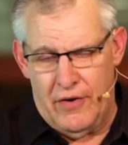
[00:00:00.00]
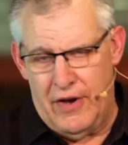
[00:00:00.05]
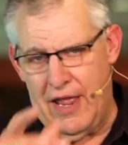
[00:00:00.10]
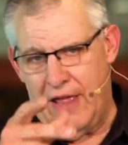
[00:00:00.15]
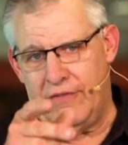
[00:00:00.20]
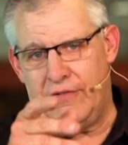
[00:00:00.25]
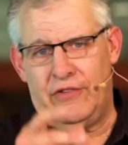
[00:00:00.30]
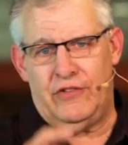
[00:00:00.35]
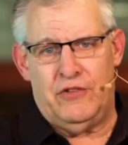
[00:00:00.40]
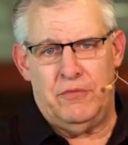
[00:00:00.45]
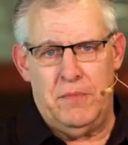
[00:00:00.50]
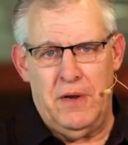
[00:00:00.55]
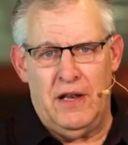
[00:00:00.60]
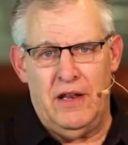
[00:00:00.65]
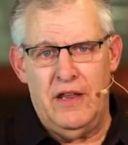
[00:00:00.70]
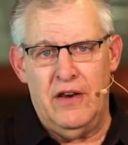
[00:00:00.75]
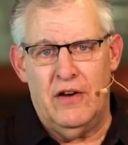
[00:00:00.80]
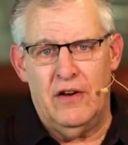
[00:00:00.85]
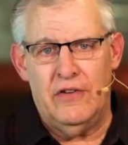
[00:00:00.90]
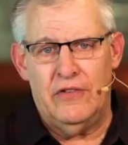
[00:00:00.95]
would have us to be
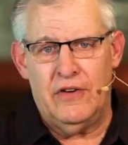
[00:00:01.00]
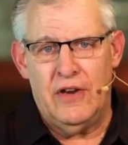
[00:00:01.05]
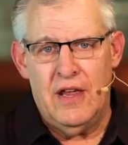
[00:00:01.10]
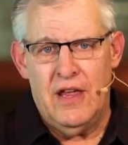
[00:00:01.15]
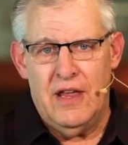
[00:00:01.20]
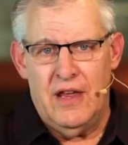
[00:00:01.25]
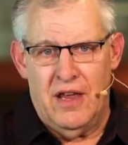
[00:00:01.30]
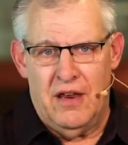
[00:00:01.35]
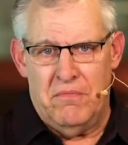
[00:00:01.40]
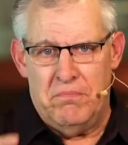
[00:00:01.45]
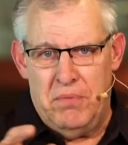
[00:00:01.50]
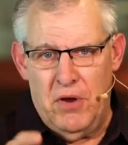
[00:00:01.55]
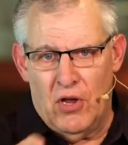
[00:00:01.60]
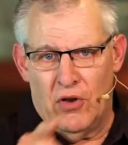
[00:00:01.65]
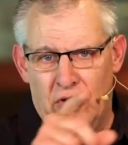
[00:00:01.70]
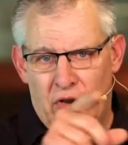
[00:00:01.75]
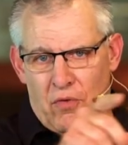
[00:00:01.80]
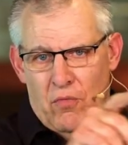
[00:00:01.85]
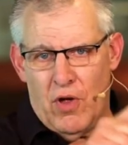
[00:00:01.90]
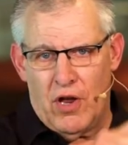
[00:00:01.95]
leaders, and
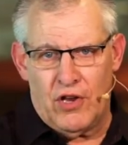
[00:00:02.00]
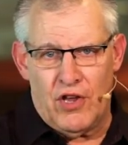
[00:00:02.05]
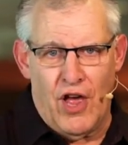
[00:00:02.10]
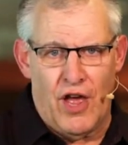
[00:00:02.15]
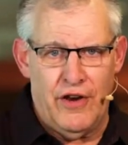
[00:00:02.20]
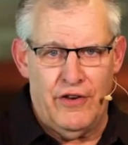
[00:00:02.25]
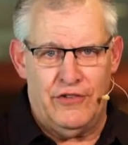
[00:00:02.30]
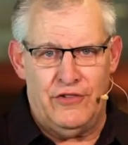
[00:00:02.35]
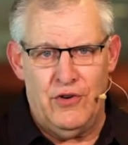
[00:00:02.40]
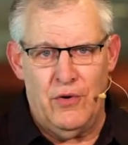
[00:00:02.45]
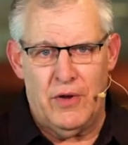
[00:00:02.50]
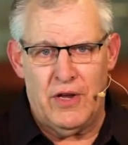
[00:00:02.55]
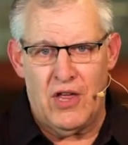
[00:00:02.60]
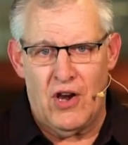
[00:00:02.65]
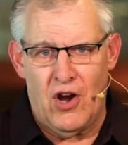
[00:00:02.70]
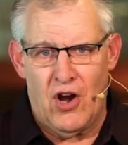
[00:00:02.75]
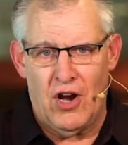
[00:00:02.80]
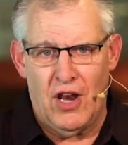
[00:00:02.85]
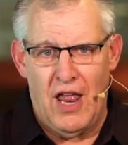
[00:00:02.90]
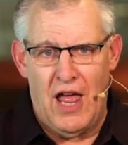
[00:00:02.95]
build on what God is doing in
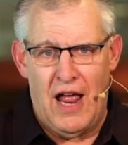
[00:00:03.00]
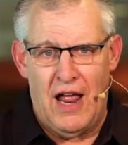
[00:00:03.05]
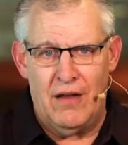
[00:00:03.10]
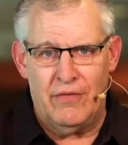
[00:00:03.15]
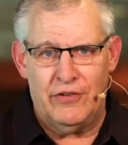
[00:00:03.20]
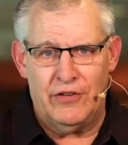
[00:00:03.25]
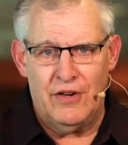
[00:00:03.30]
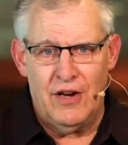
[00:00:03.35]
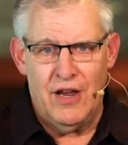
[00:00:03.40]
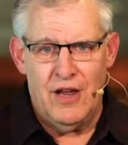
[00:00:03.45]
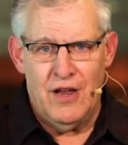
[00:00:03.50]
our lives.